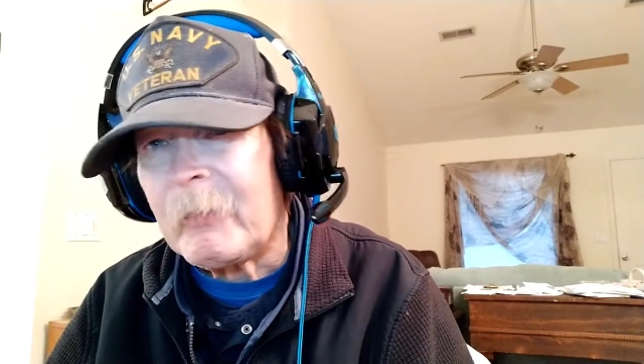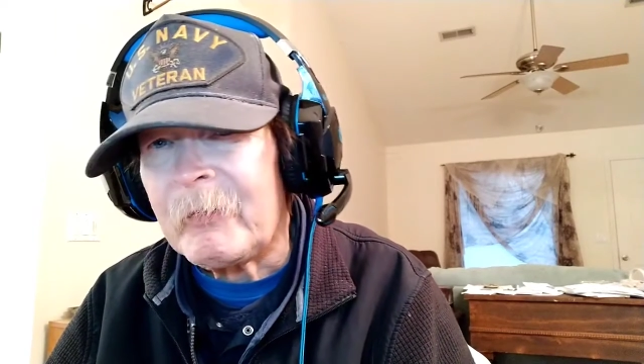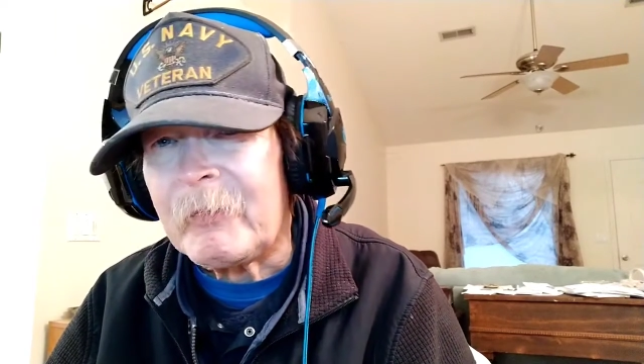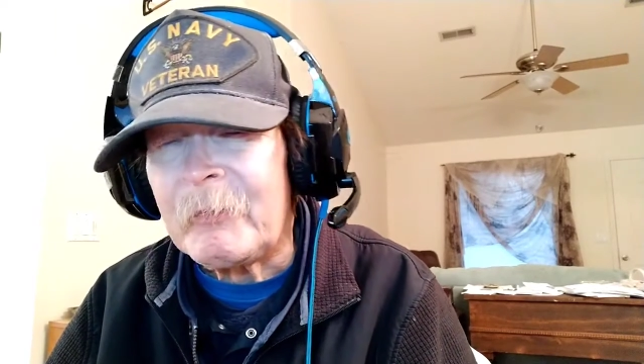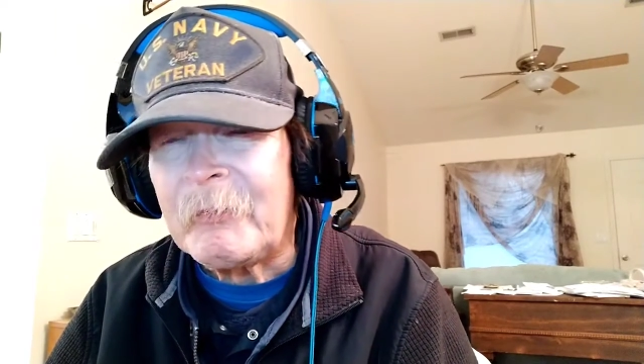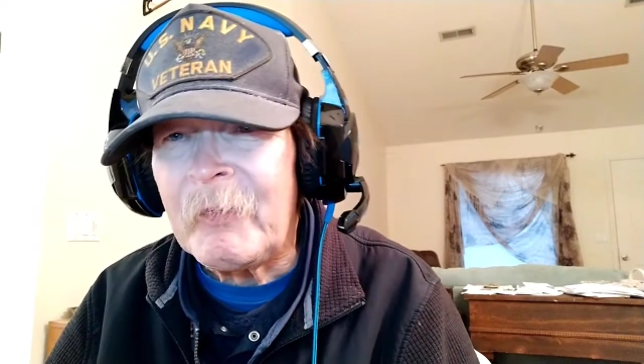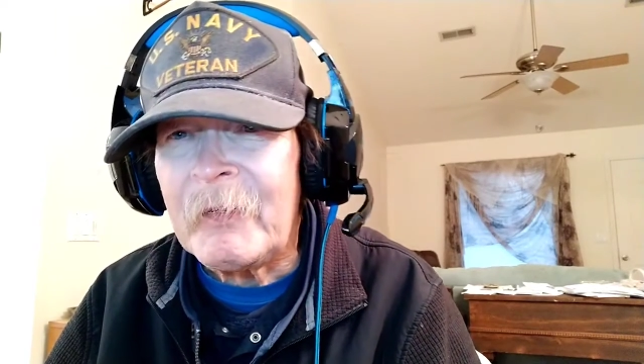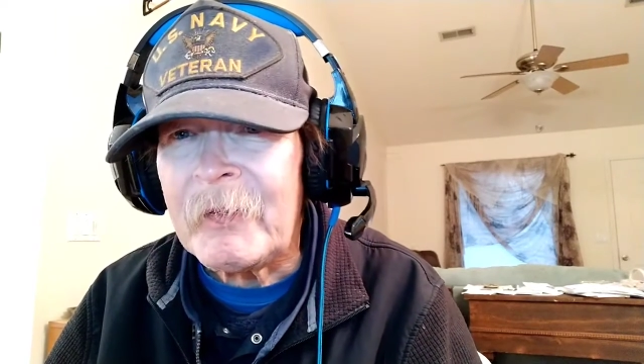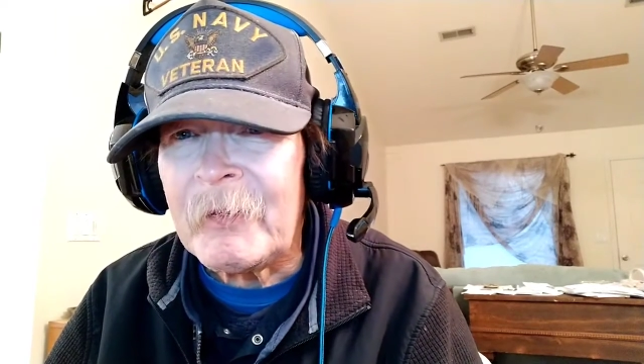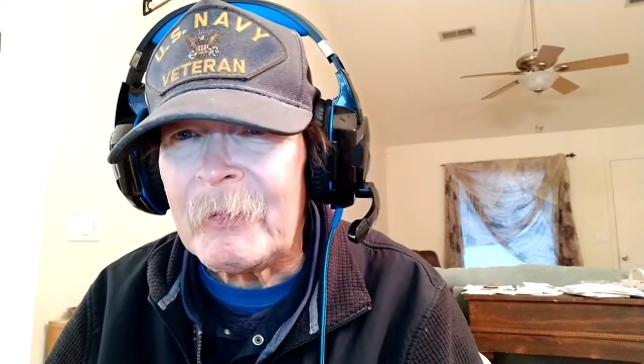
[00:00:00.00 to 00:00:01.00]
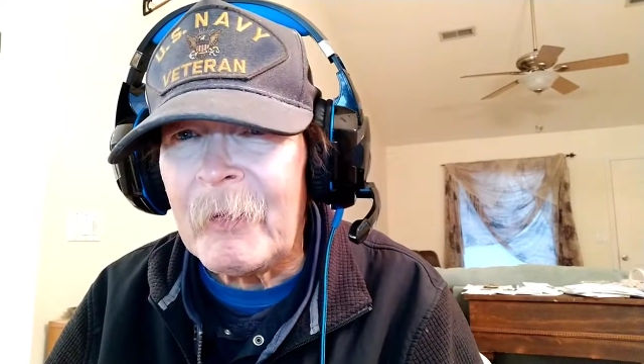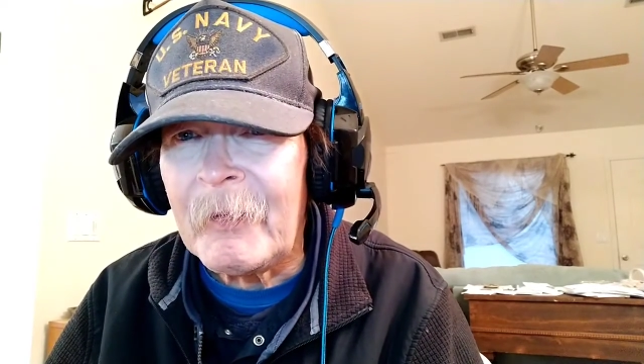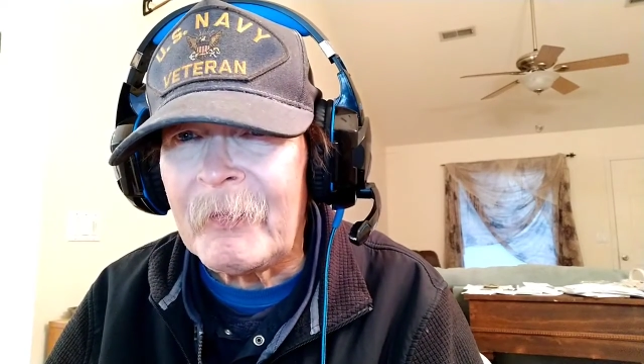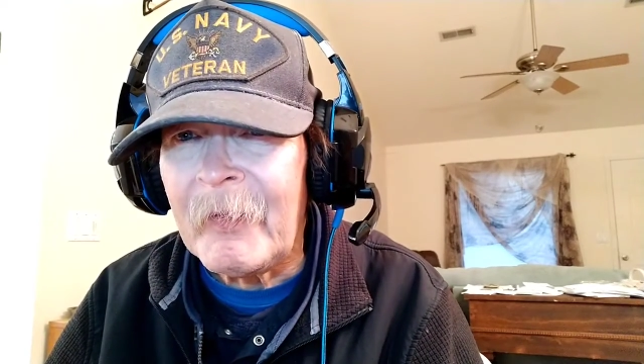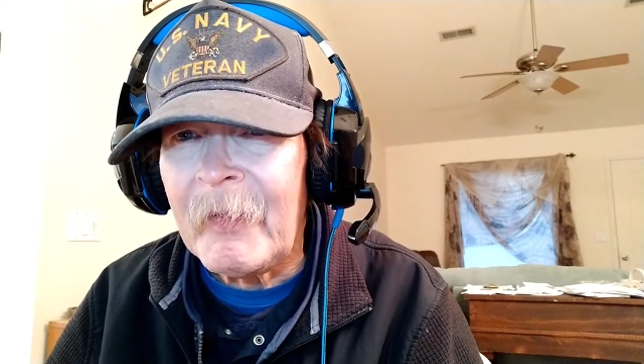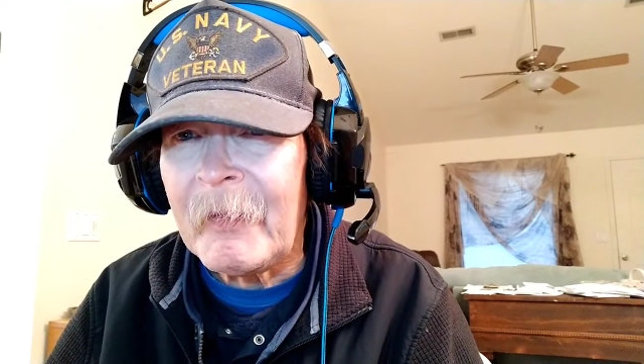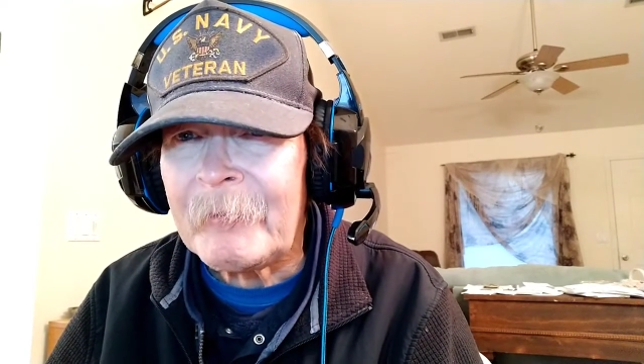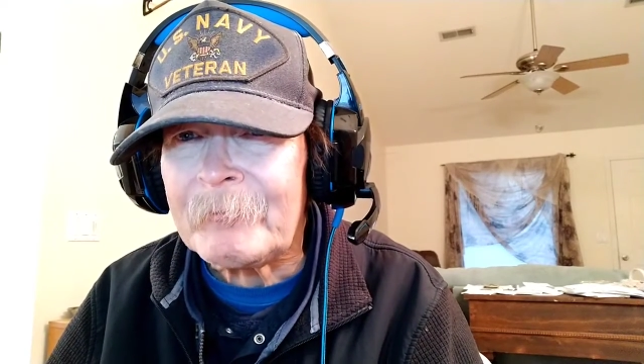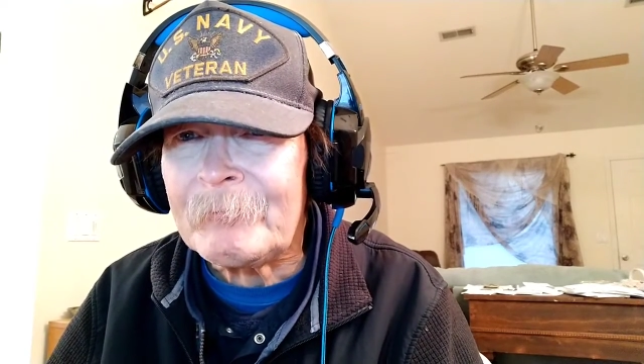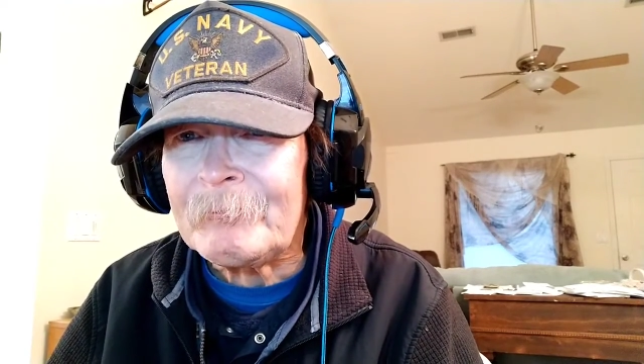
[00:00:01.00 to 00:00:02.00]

There is a video on that.